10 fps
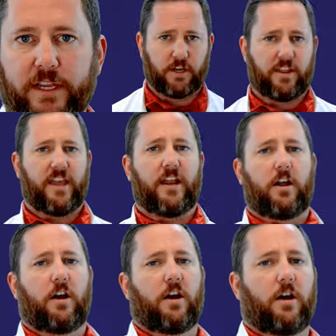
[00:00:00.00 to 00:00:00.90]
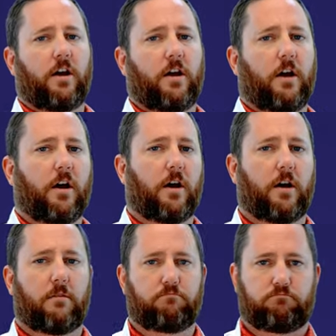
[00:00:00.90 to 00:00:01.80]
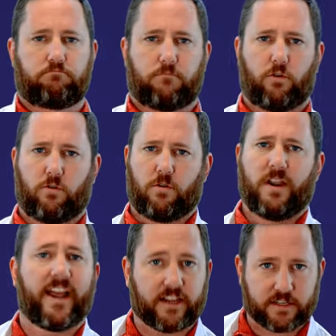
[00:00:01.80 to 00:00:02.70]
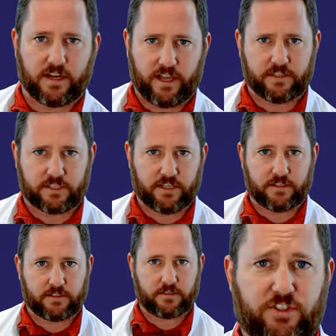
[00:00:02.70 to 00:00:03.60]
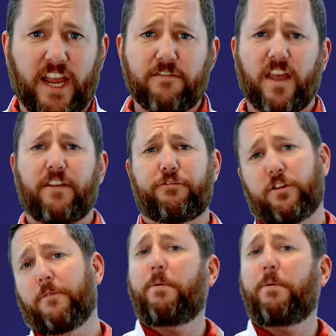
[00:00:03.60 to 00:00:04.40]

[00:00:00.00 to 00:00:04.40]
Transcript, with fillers: None of that, uh, um, or like nonsense. Save that for your